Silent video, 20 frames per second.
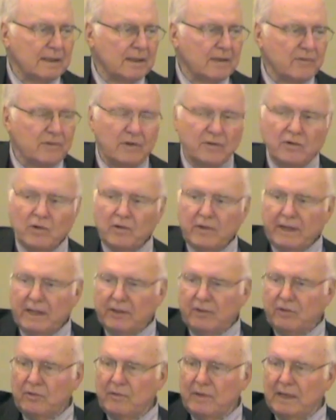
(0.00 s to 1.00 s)
So don't
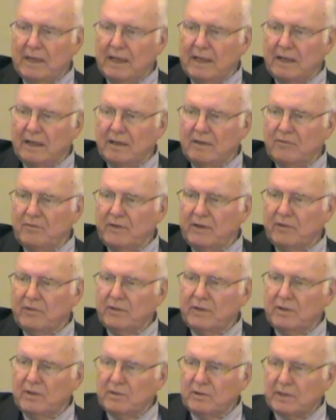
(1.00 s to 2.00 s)
get too elated in
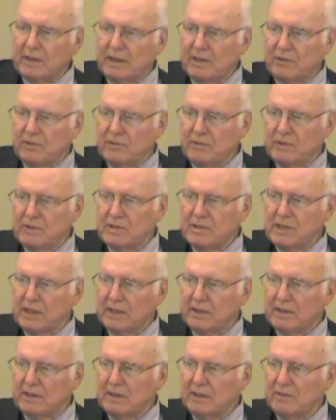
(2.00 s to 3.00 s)
victory. Don't get too
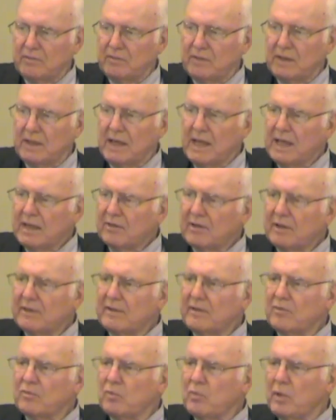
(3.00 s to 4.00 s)
dejected in defeat. Thought
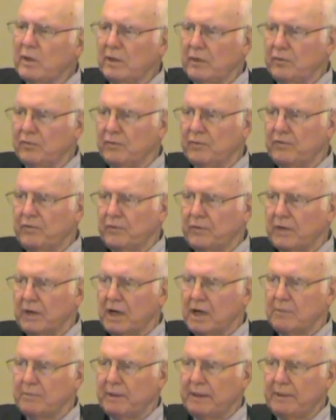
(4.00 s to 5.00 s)
that's wonderful for an
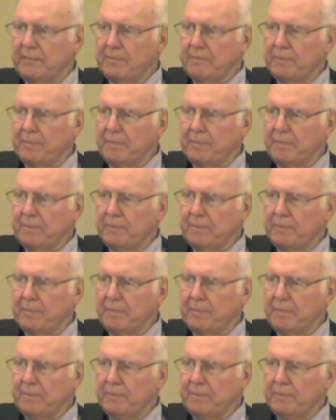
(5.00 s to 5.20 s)
army.